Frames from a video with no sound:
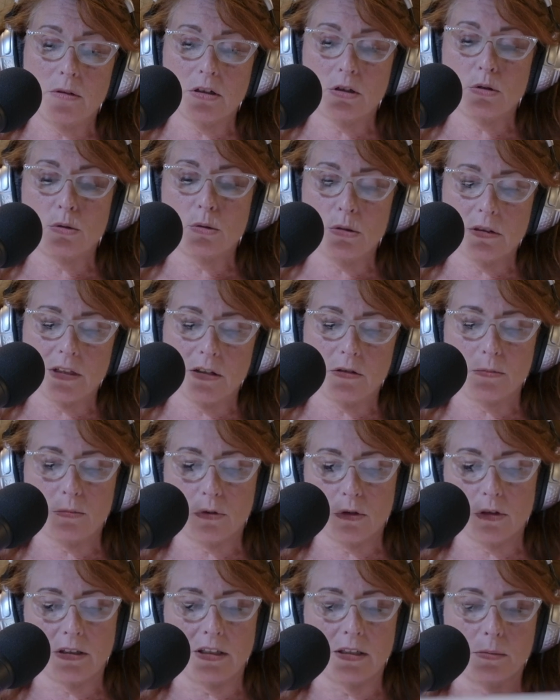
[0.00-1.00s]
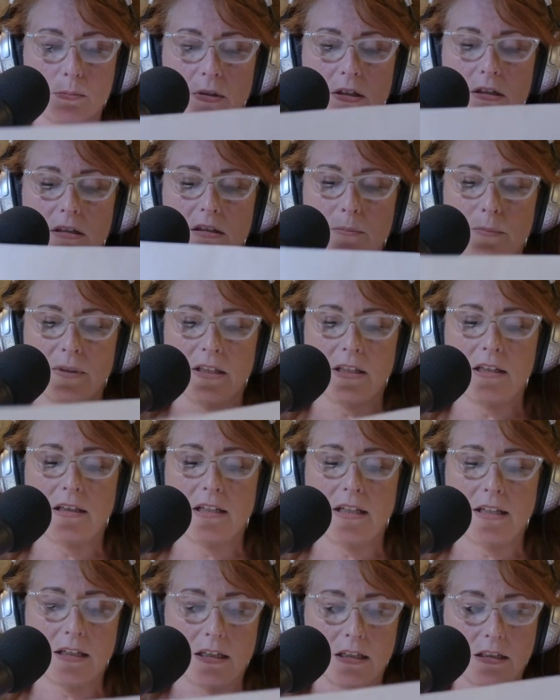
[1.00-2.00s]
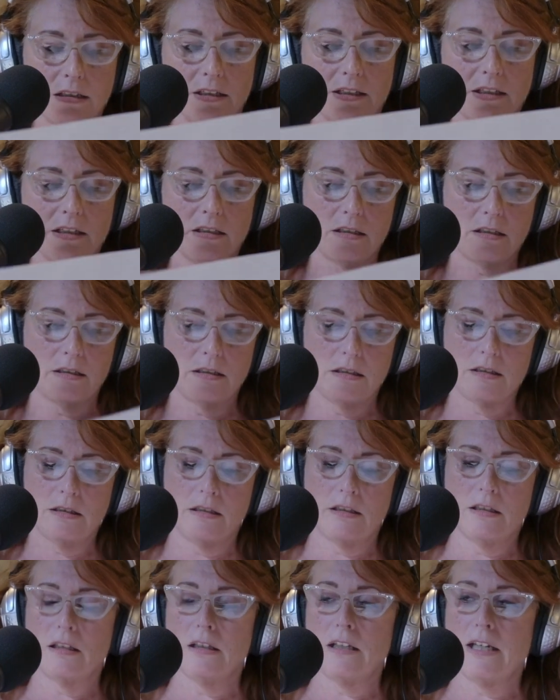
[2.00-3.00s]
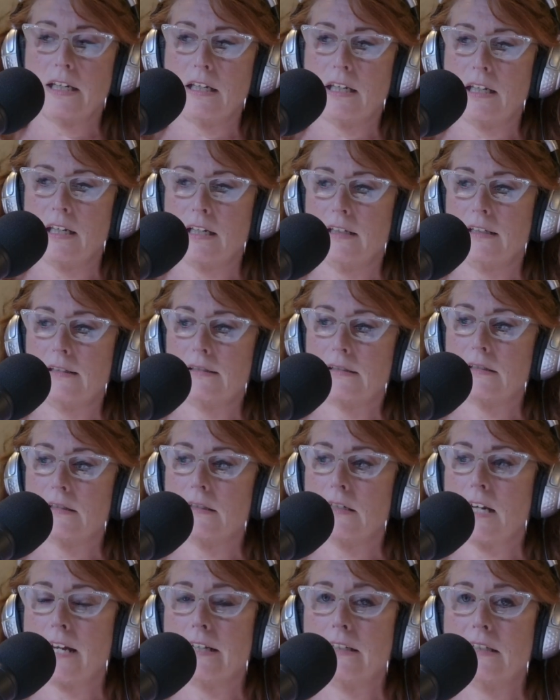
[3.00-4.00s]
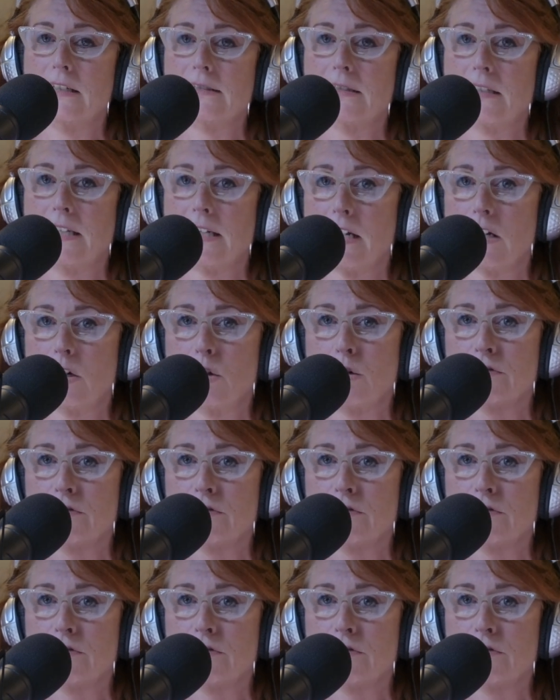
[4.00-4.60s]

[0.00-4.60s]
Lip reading: were cool. They were more like punk, but then they got like... in the late 80s and 90s, and they got